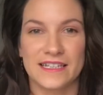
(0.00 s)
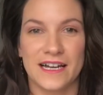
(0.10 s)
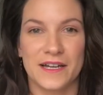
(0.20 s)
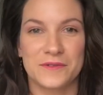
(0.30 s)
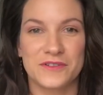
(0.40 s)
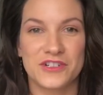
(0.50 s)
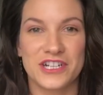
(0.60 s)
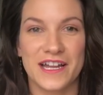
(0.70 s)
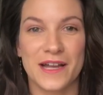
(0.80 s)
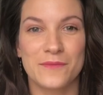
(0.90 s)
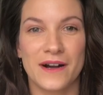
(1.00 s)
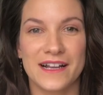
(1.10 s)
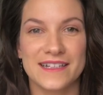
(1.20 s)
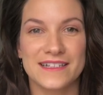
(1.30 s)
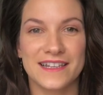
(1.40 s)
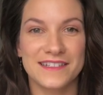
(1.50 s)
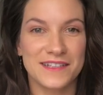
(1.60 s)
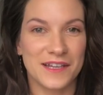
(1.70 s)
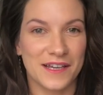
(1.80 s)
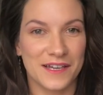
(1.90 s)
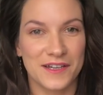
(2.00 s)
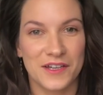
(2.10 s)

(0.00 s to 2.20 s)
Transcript: I will share my skincare